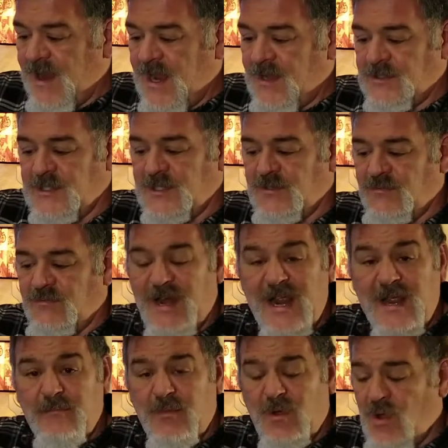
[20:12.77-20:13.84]
to the Ram
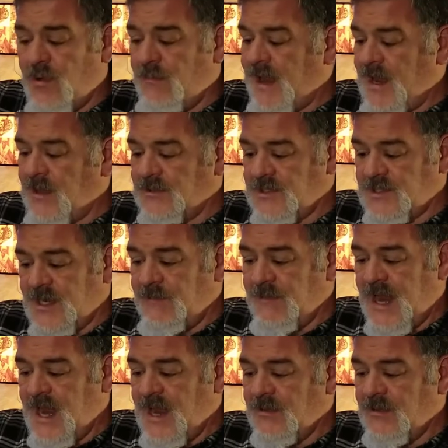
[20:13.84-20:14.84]
ball mount somehow.